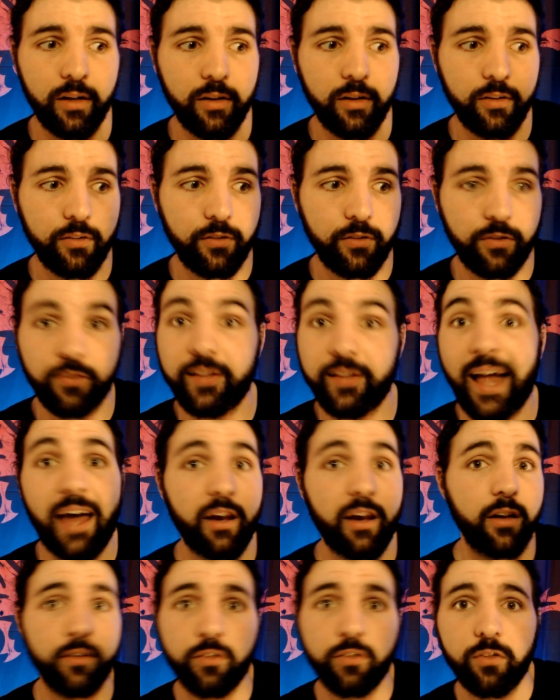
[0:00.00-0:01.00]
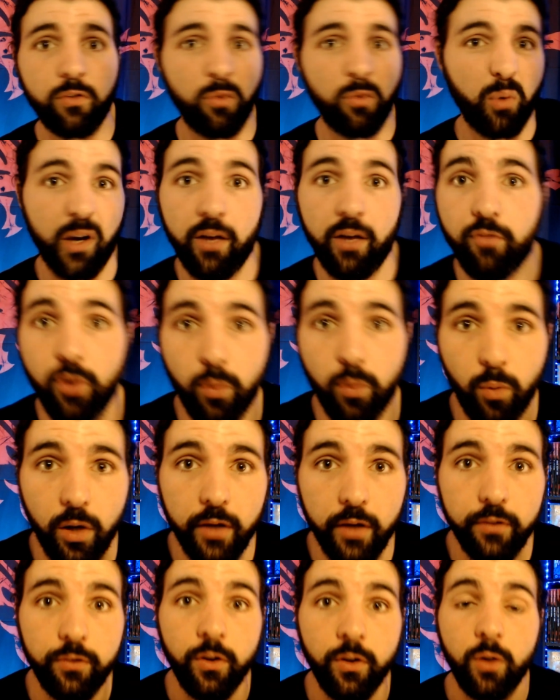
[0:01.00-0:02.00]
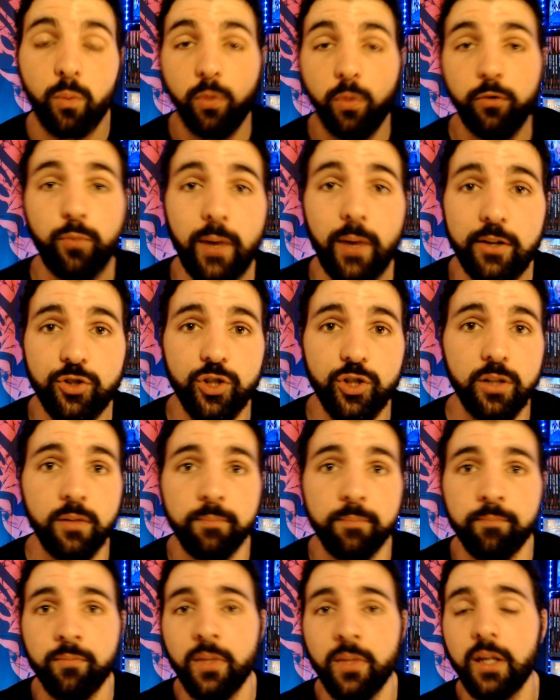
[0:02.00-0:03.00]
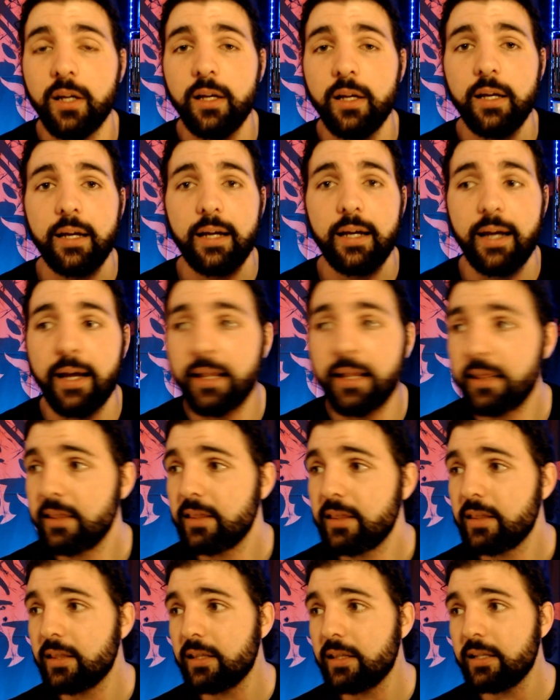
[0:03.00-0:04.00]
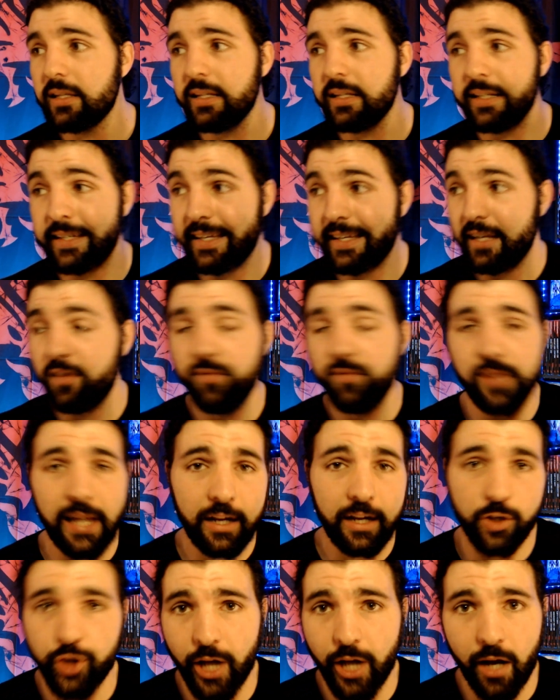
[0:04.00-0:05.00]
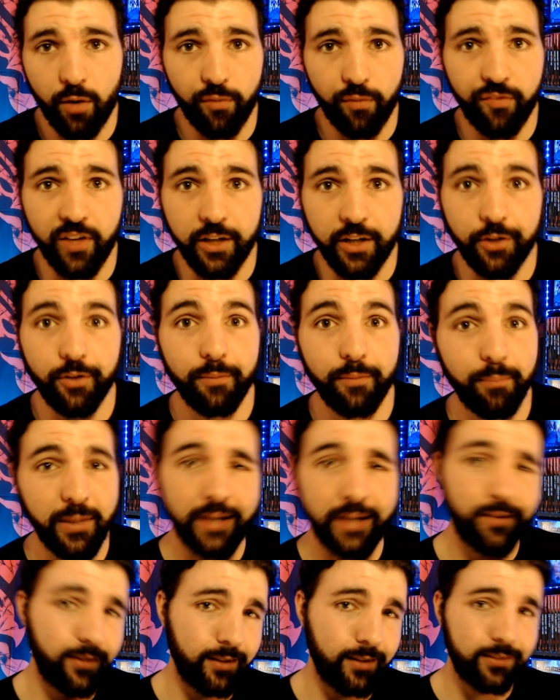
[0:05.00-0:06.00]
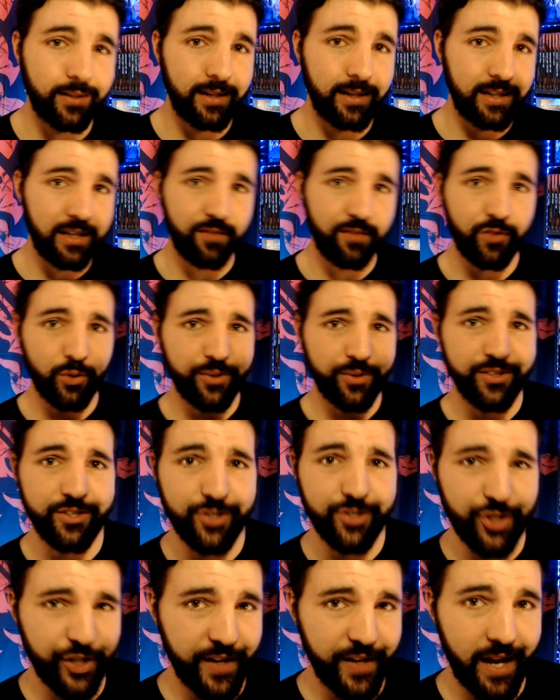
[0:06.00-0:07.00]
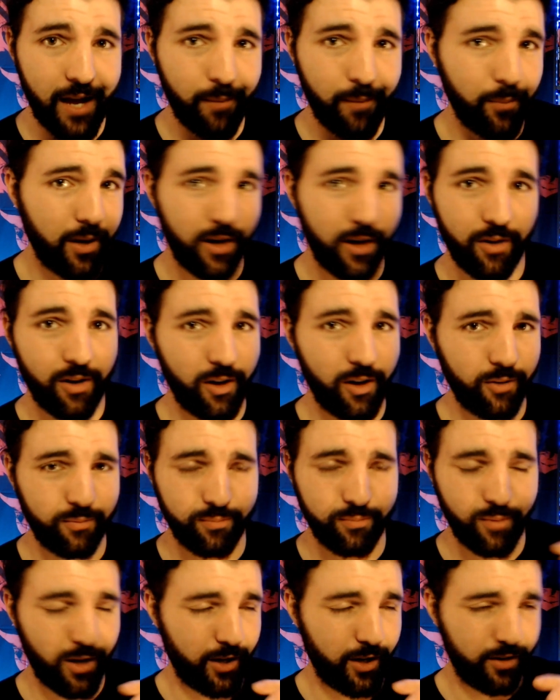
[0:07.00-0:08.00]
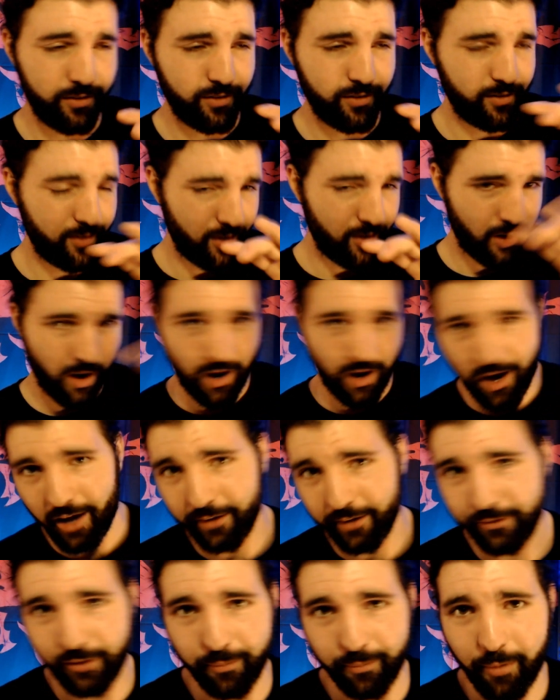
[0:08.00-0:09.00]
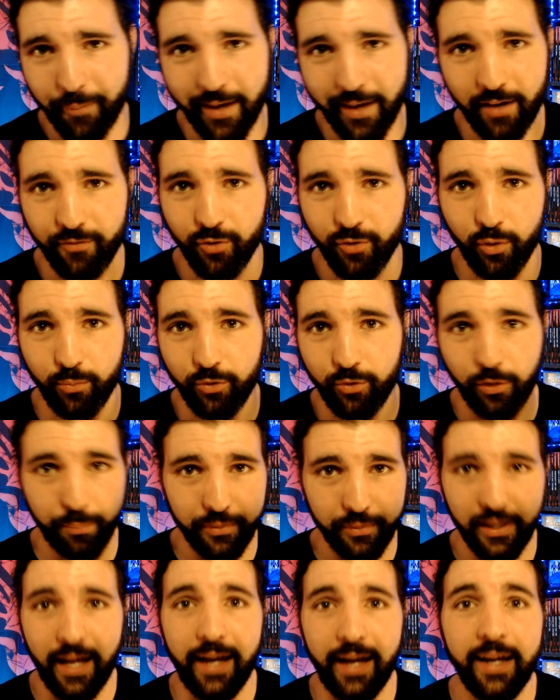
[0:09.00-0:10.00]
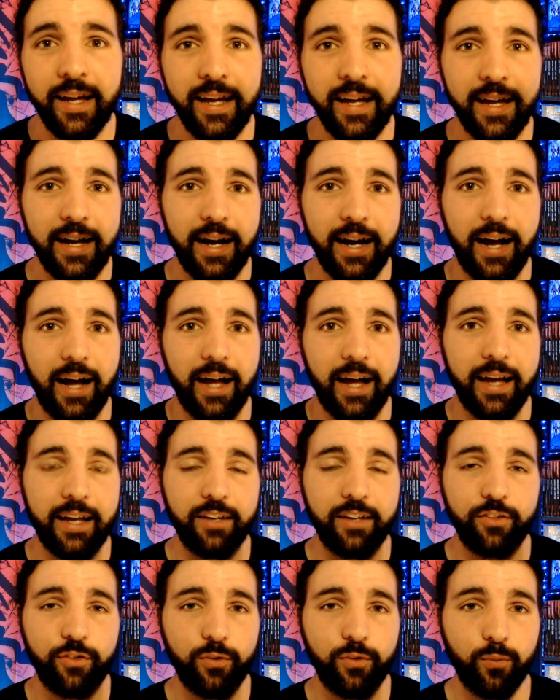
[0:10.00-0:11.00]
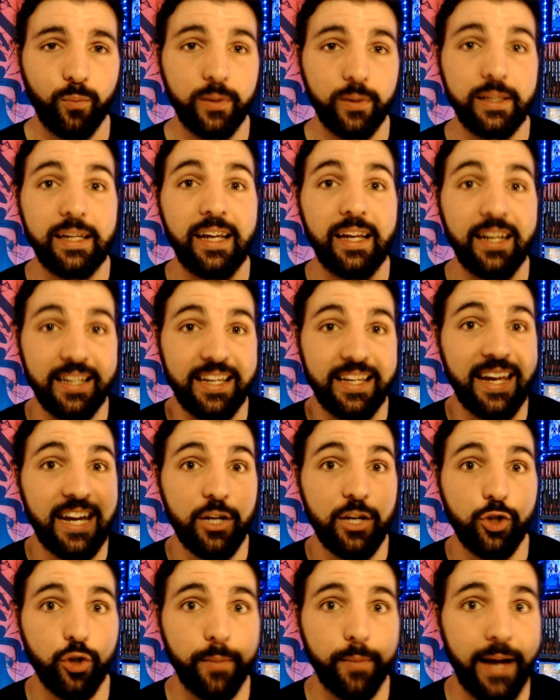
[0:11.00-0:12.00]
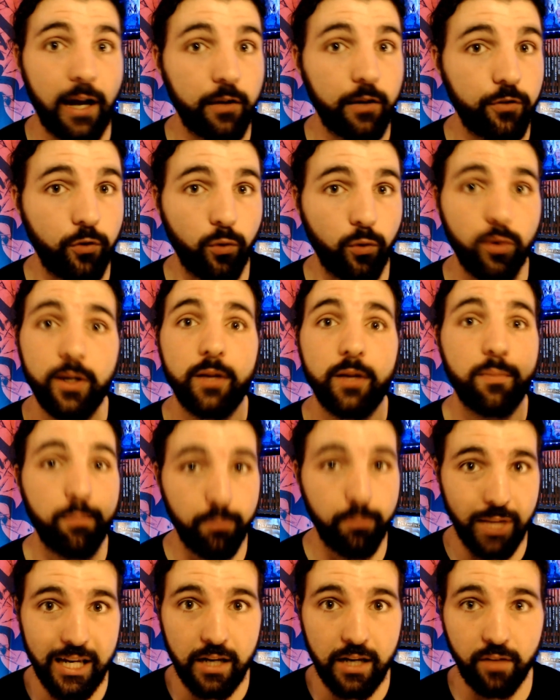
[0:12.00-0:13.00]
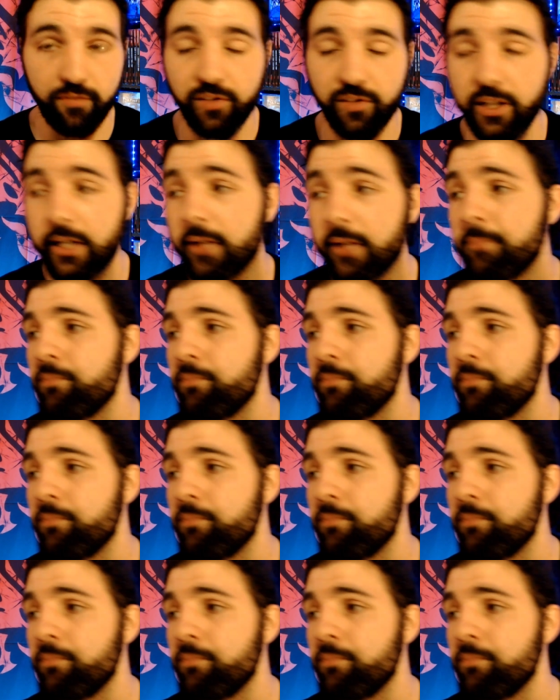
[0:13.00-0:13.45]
status, whatever it was wretched. And give that shadow figure, because that's going to give your GM an awesome amount of room to play and to really engage your backstory meaningfully.